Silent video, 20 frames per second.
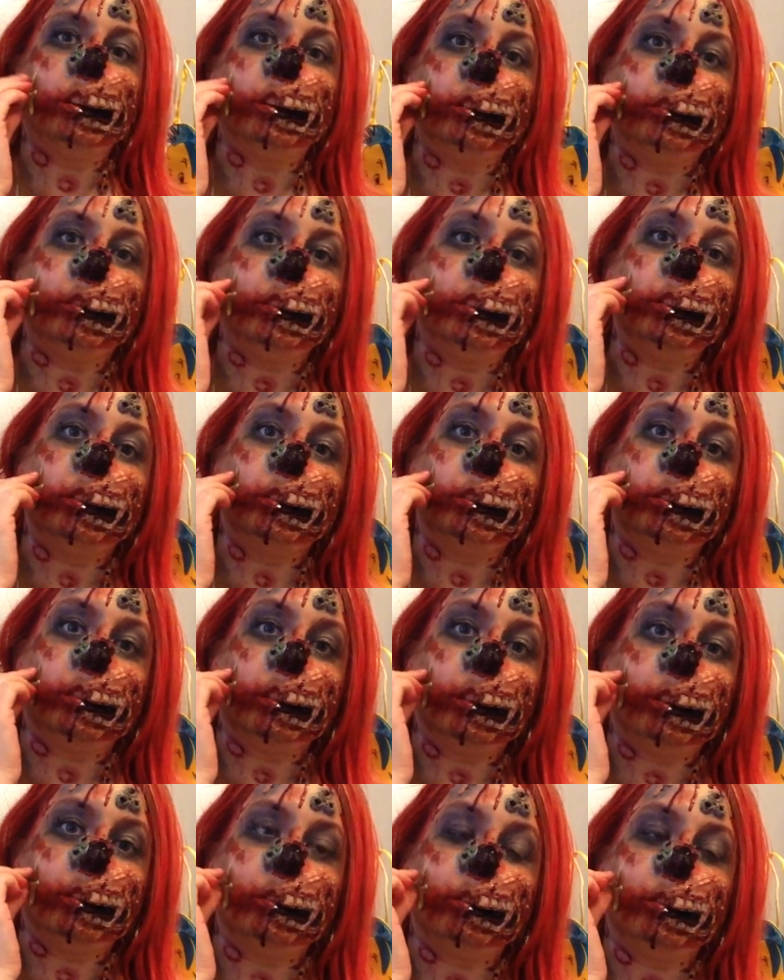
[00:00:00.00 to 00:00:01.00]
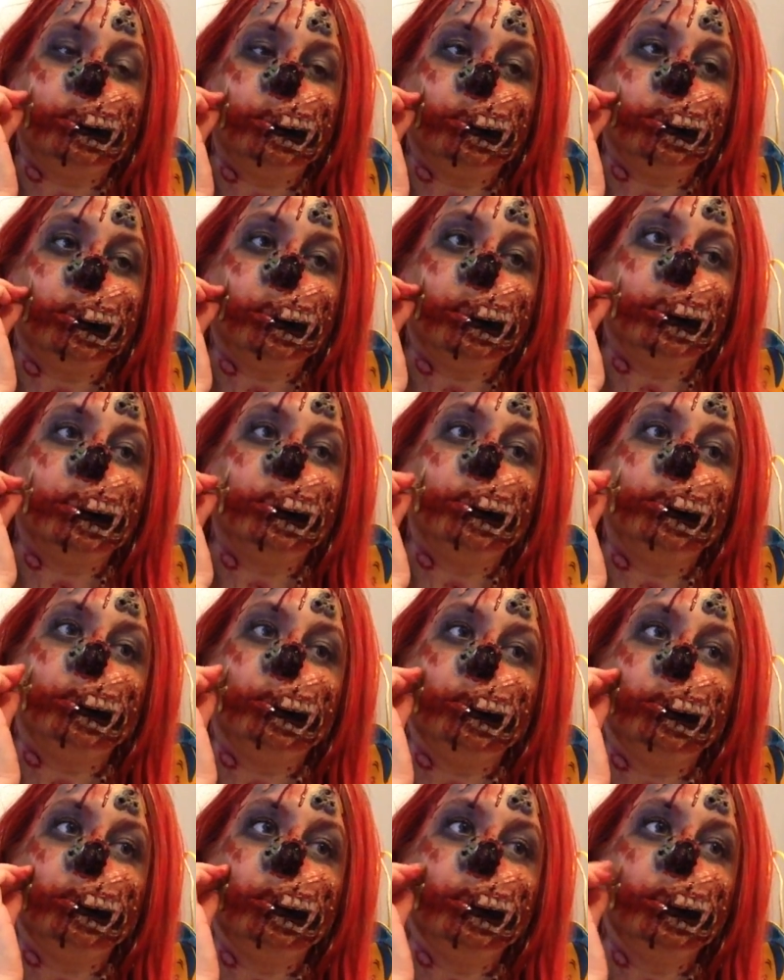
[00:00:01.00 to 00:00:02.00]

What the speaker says: her videos out. She's really cool.